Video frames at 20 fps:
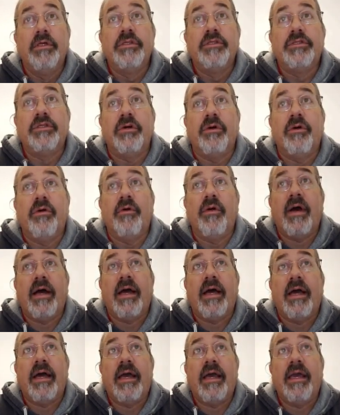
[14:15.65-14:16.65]
So
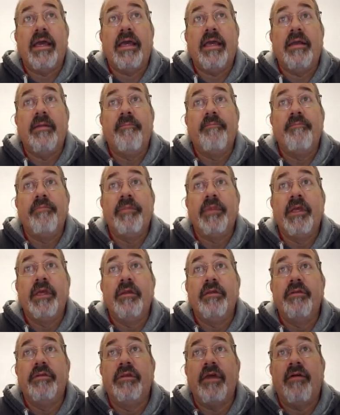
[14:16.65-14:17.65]
I
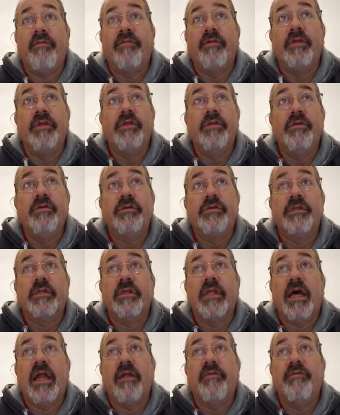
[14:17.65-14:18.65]
definitely used a
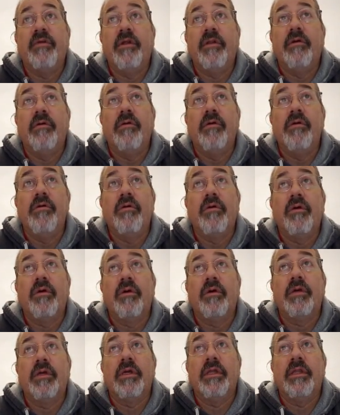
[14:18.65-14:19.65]
lot of yellow
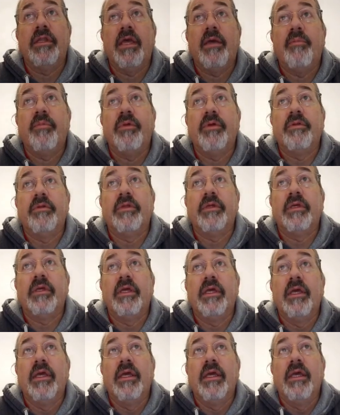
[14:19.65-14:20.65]
ochre in that
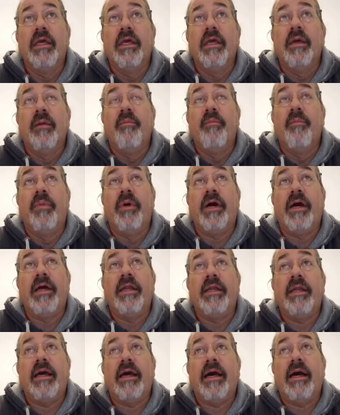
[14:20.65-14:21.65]
building,
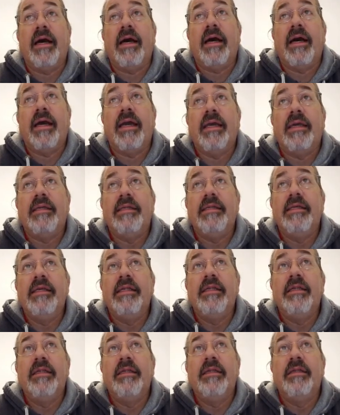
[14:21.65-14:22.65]
but I
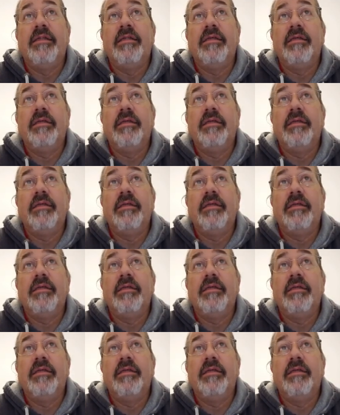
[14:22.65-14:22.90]
needed